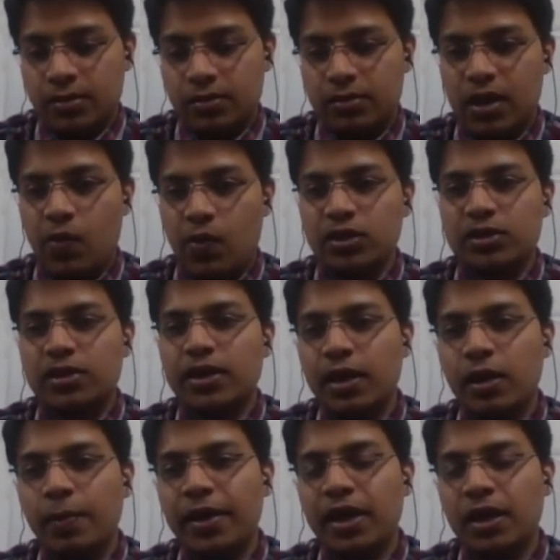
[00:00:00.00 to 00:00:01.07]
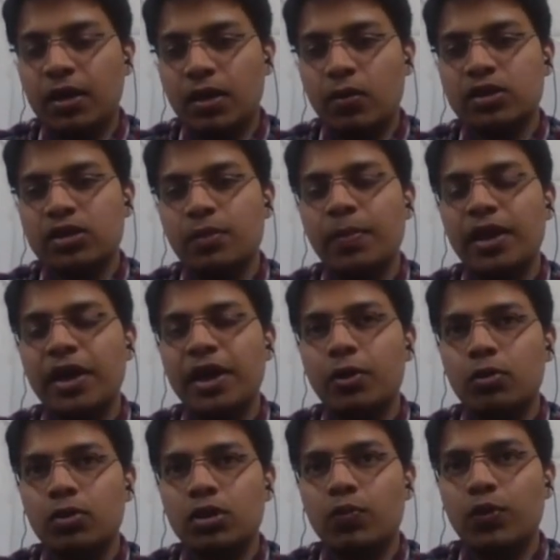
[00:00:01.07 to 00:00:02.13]
There was a settlement and there was some money due
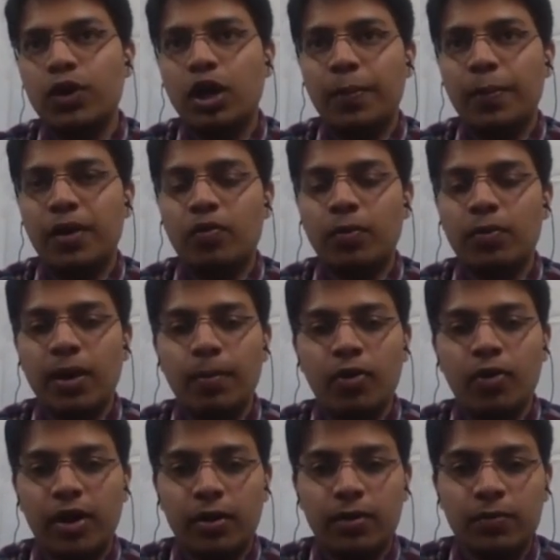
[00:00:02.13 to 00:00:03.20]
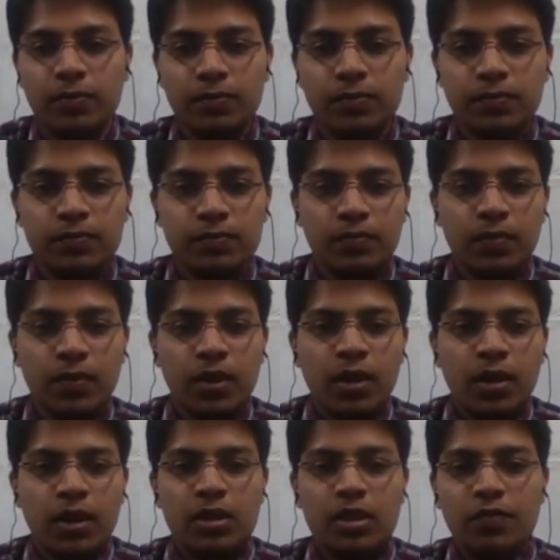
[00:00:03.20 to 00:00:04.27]
to the workman from the employer.
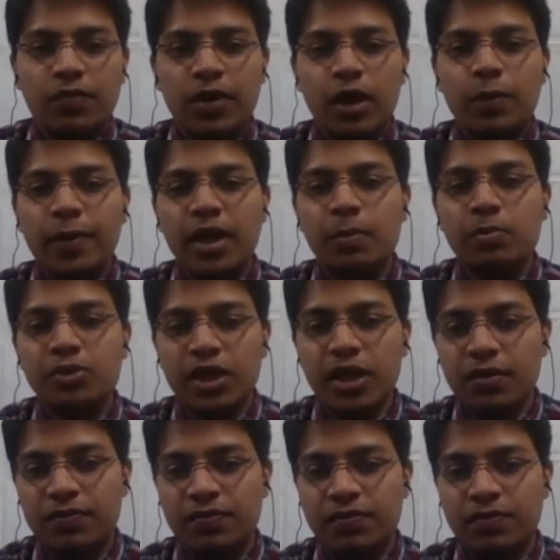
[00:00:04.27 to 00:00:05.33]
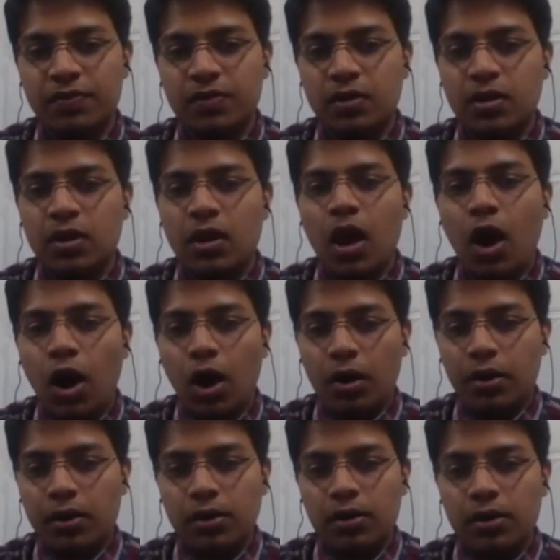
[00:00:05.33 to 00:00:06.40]
The workman himself or
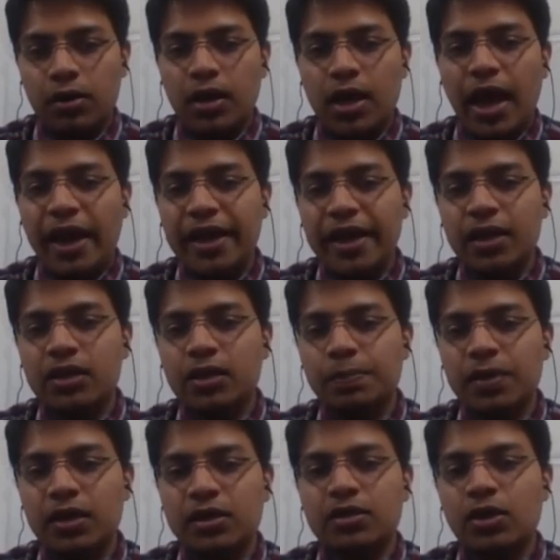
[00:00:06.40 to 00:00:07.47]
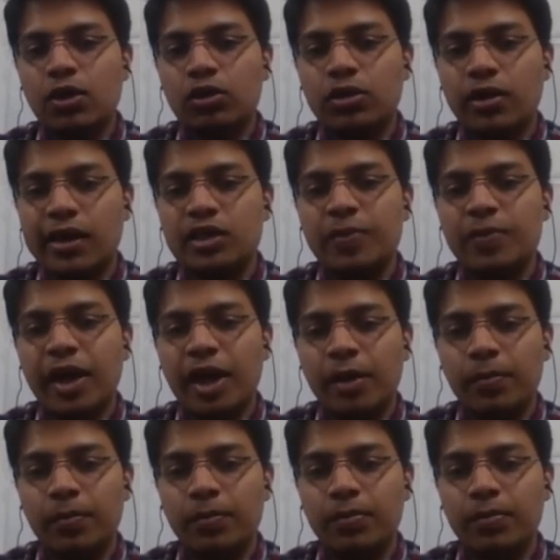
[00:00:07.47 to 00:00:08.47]
any other person authorized by him